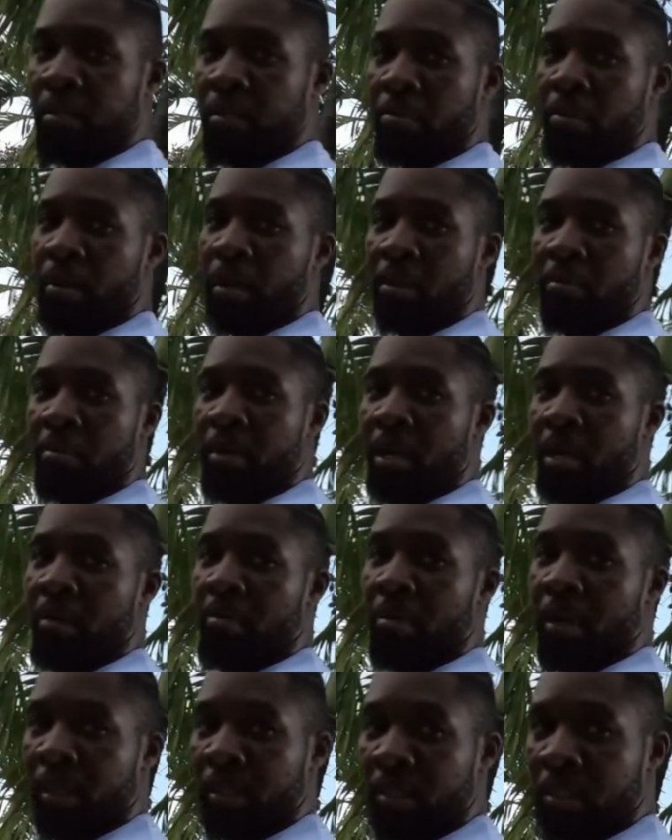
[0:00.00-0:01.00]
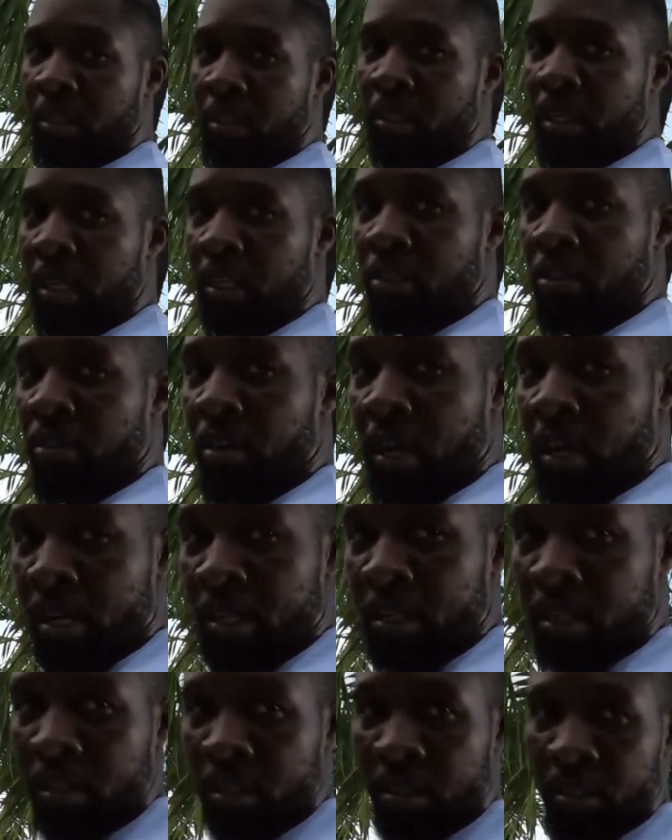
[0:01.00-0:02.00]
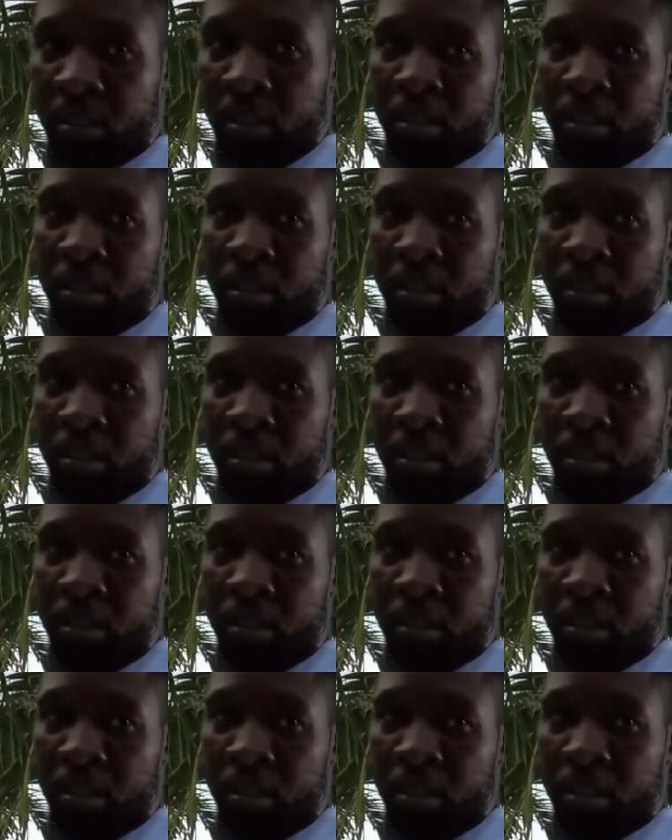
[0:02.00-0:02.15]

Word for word: bring the body back to its natural essence.